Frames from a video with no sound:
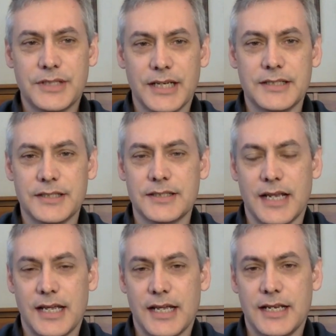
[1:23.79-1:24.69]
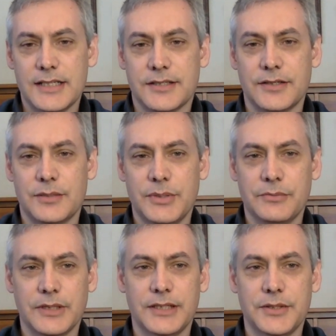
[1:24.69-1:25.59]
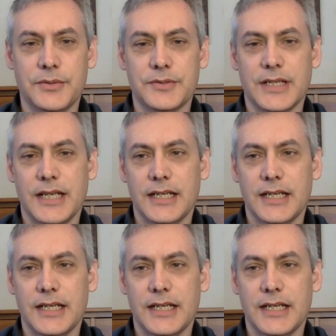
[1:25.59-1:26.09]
use cases, and it's starting to be really used.